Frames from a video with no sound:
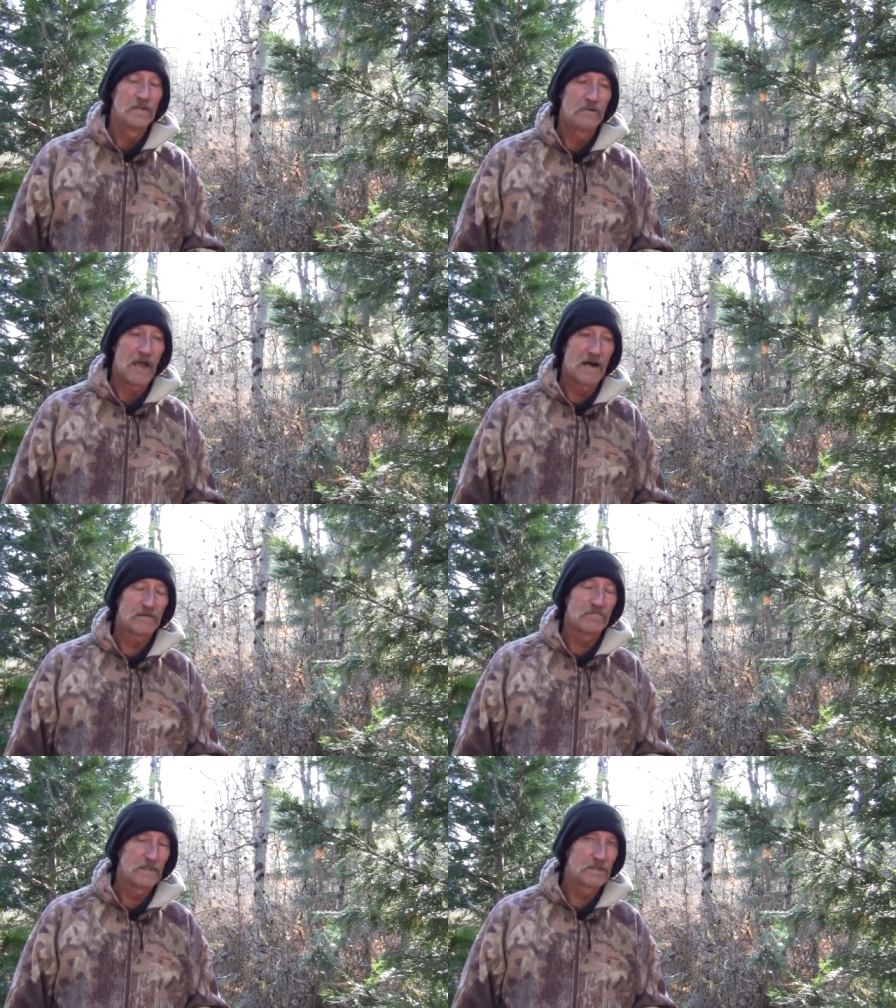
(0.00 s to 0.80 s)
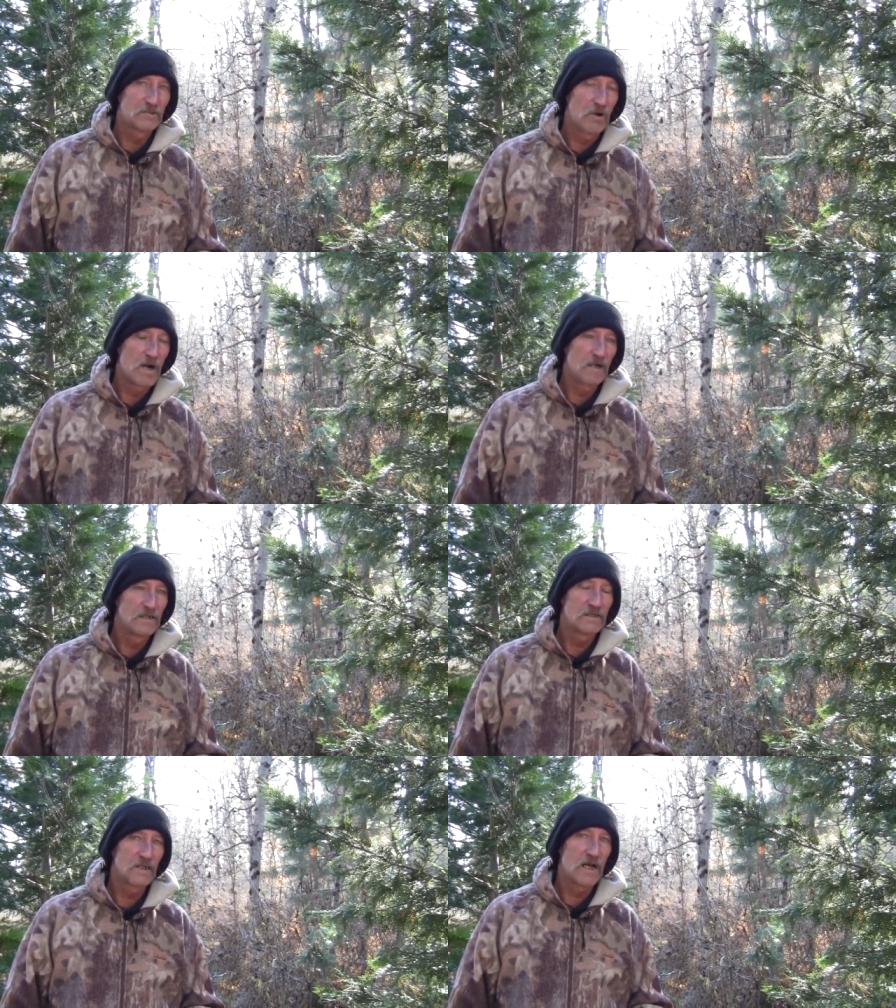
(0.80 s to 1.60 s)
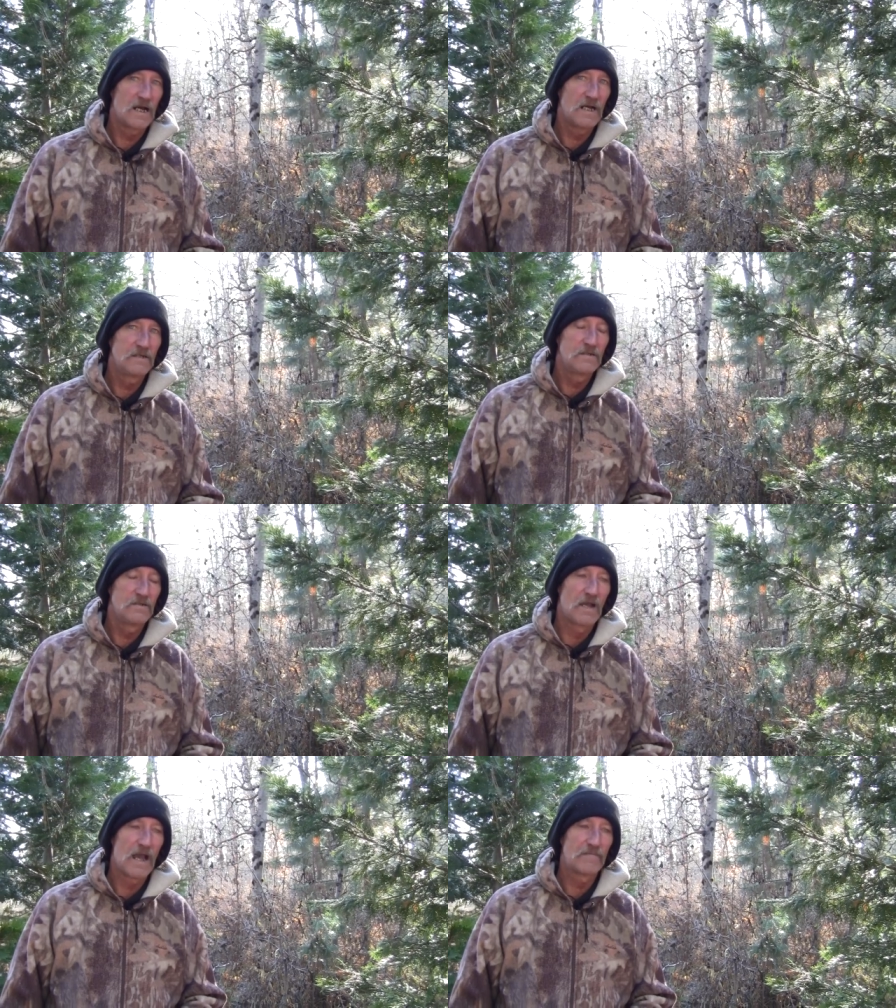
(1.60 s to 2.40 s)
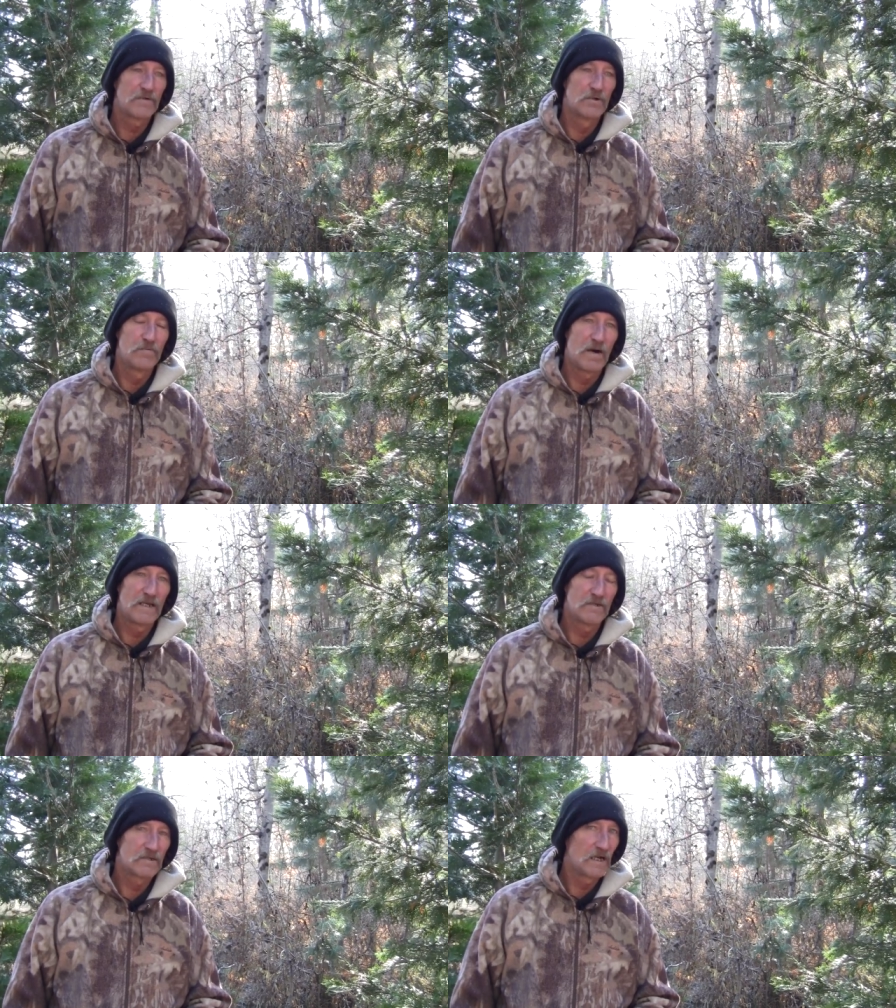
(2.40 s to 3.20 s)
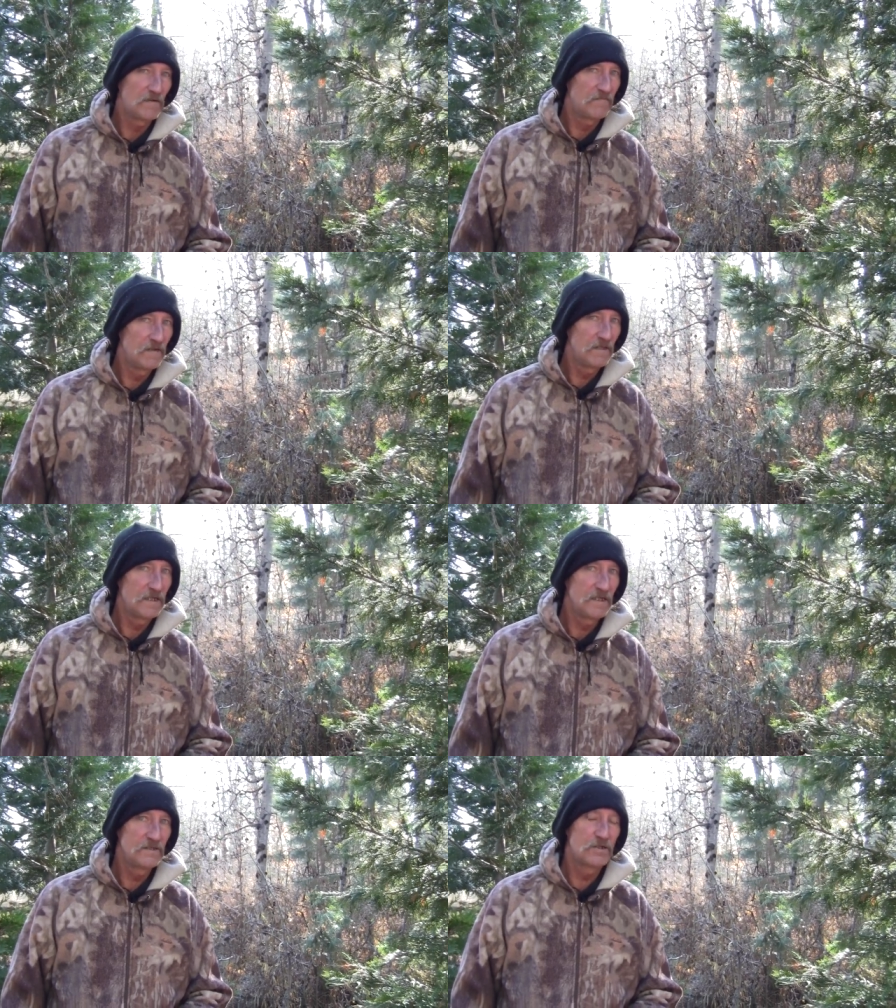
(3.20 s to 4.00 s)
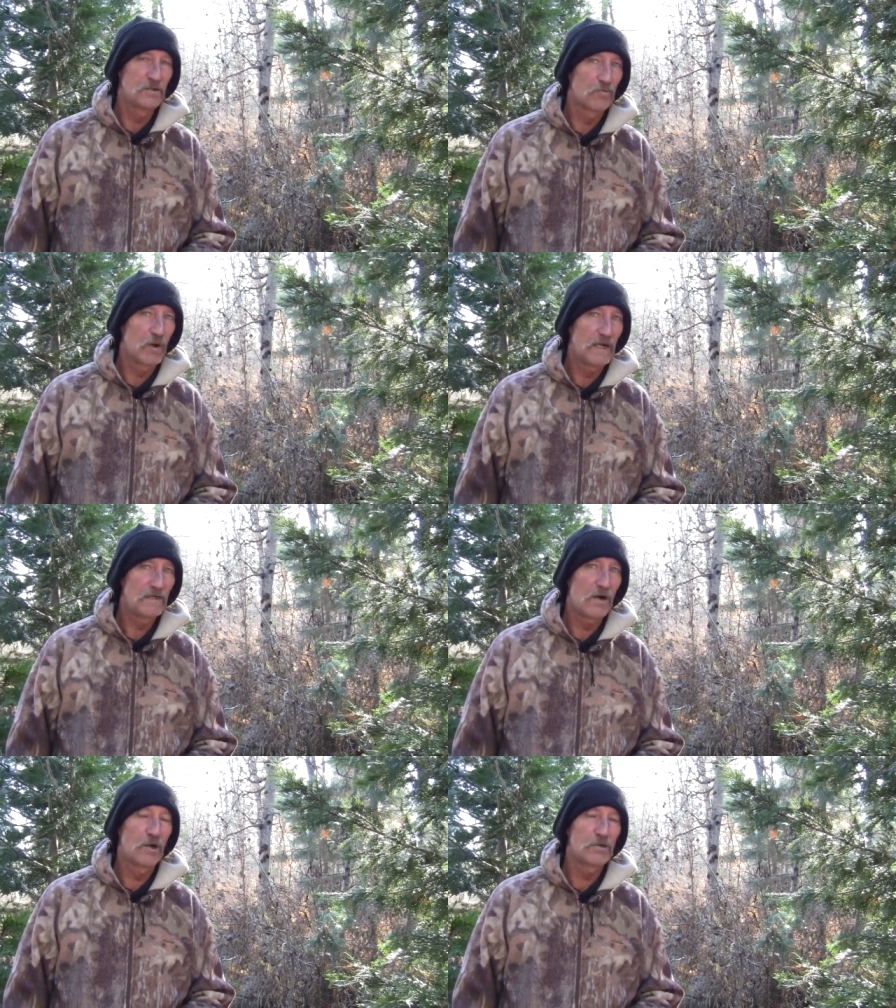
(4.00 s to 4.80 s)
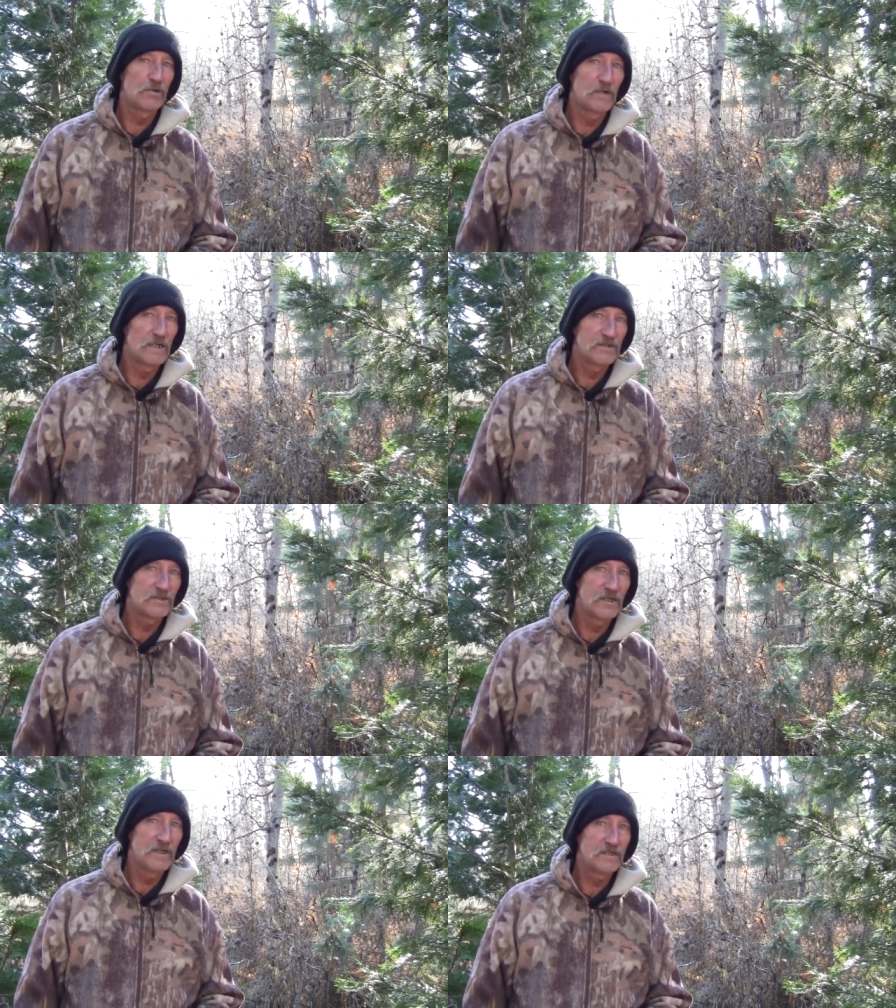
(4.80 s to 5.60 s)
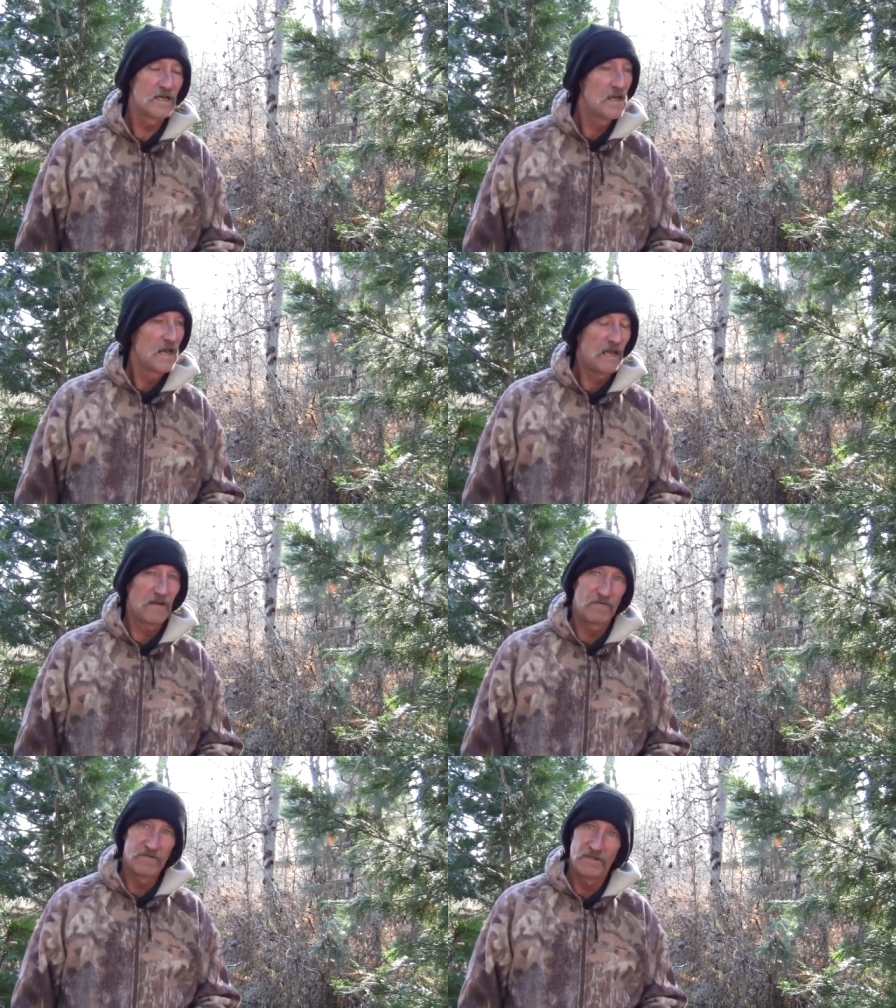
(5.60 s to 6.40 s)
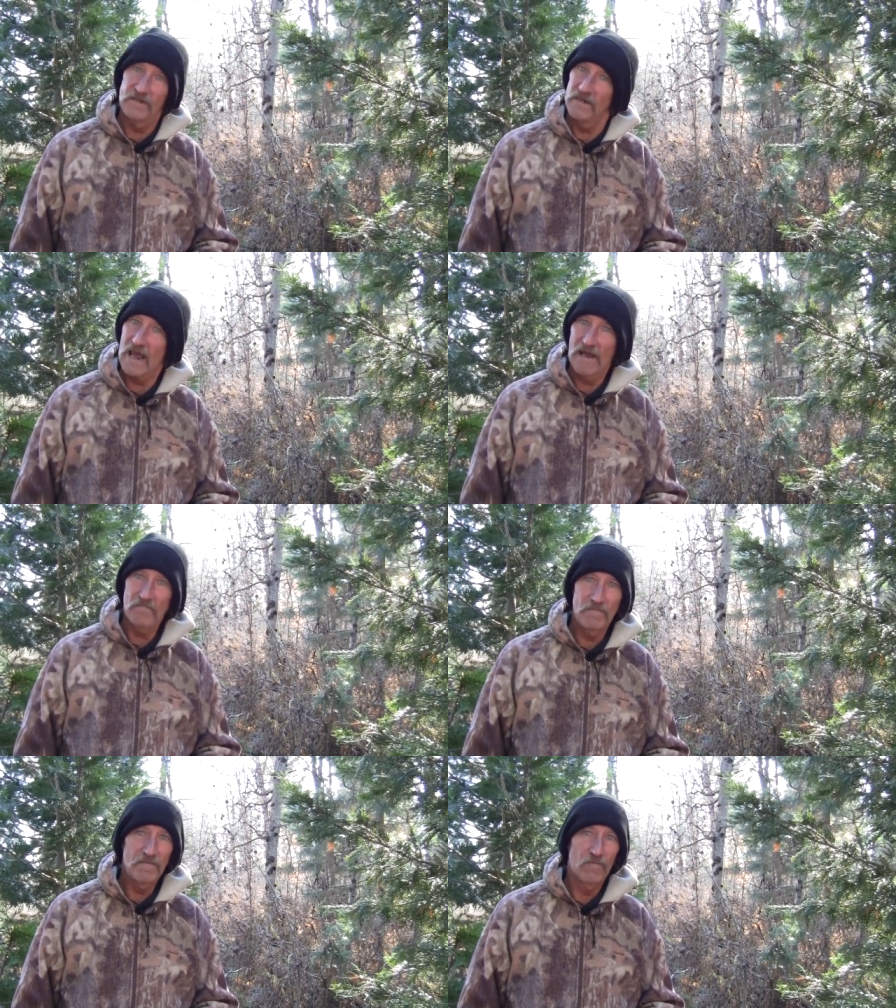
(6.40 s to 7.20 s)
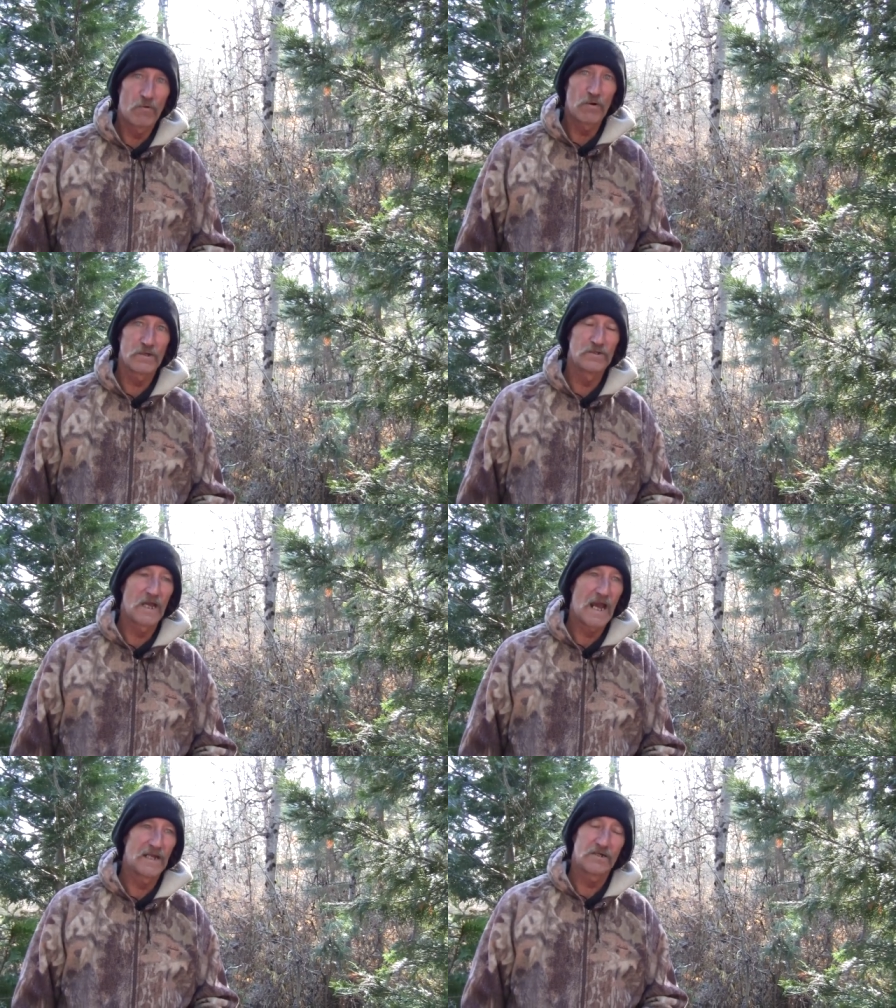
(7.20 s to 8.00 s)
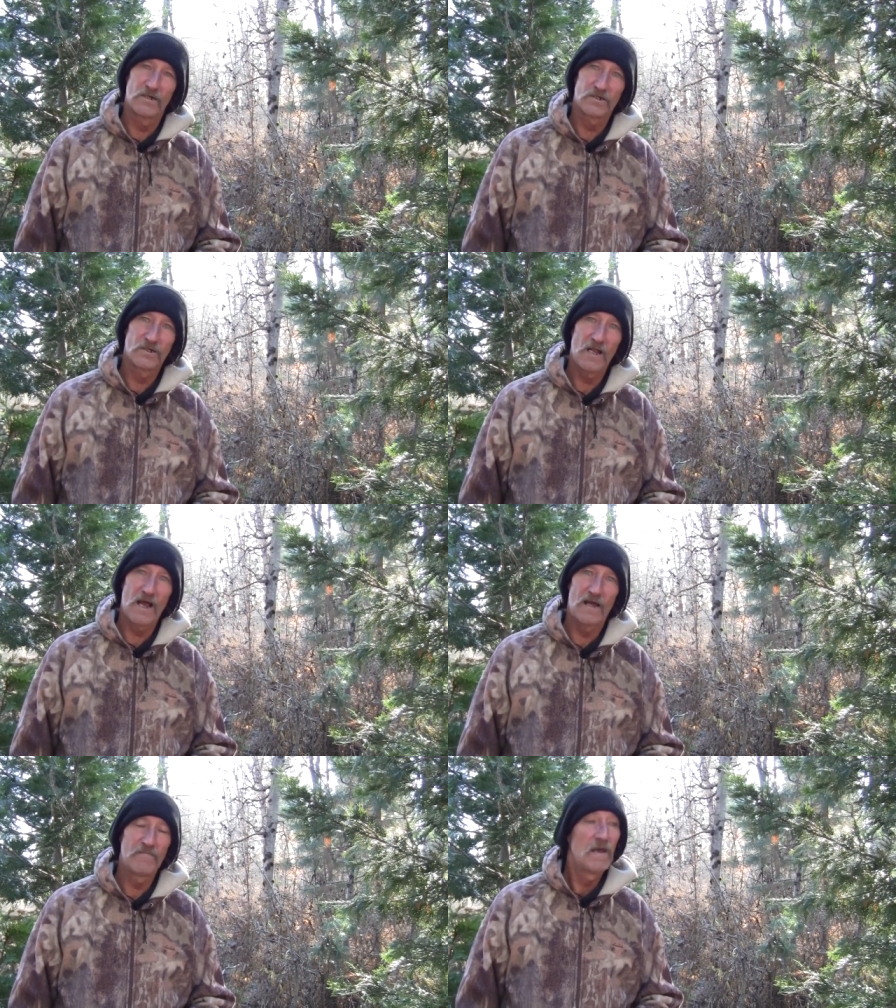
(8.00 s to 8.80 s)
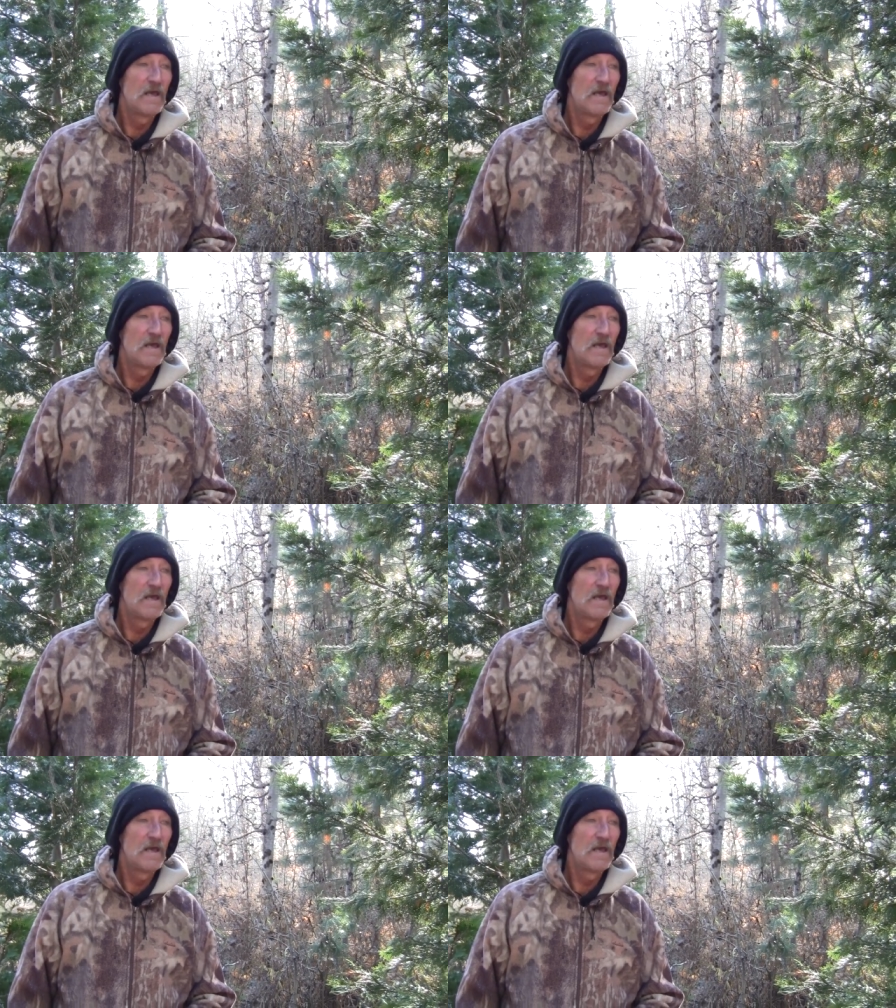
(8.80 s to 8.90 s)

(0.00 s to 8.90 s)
You have to be strong inside. You have to go by your gut feelings, your radar, your instincts. And if you didn't have them before because you had a cushion life,